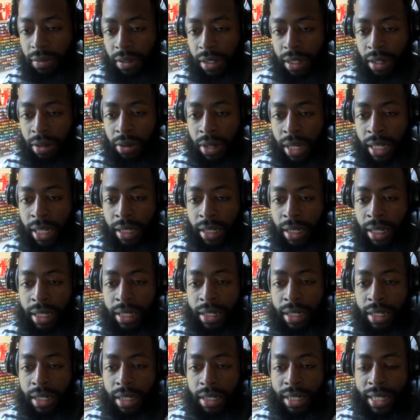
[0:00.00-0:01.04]
It
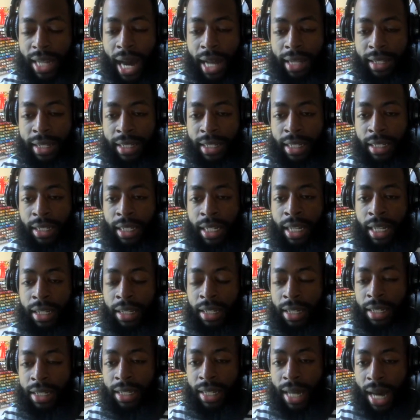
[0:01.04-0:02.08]
looks stylistically, it
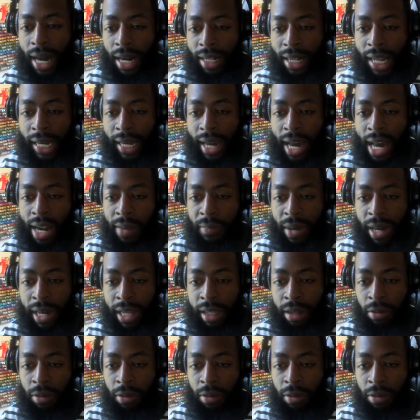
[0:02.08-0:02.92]
looks kind of like anime.